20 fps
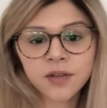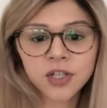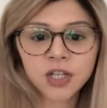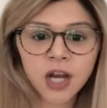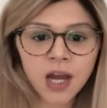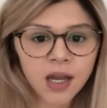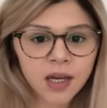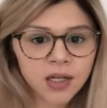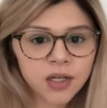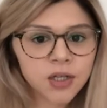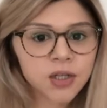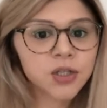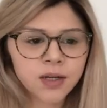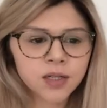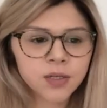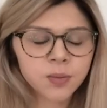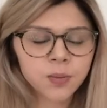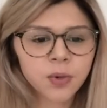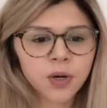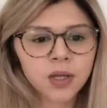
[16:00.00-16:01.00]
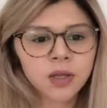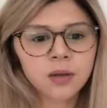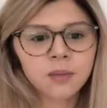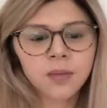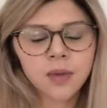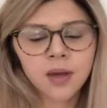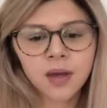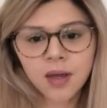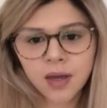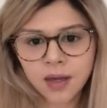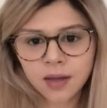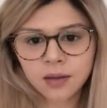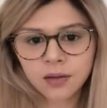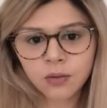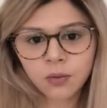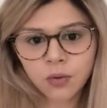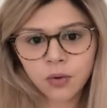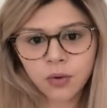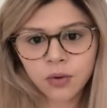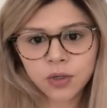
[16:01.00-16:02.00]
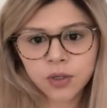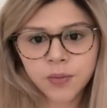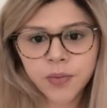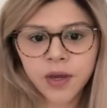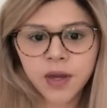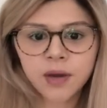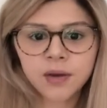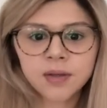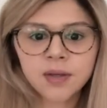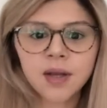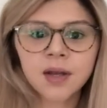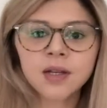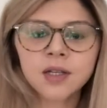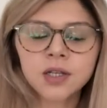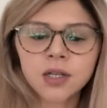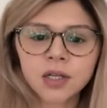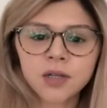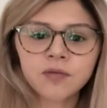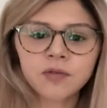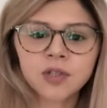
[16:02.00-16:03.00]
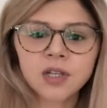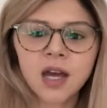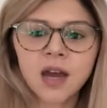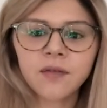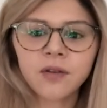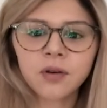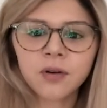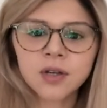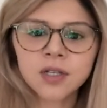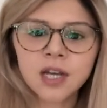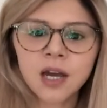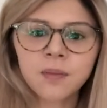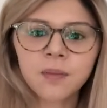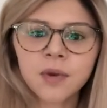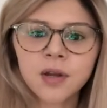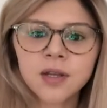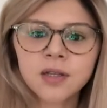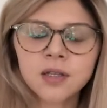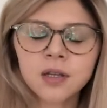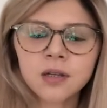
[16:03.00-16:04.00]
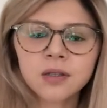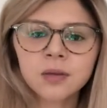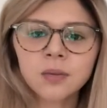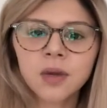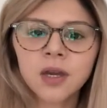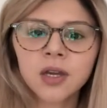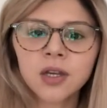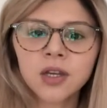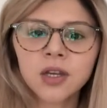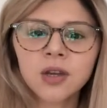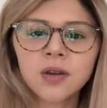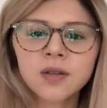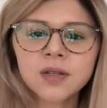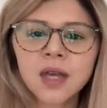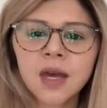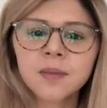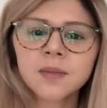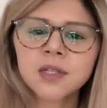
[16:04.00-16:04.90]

change. So just bring them in the ward because then it's useful to have your own tablets because we can use them.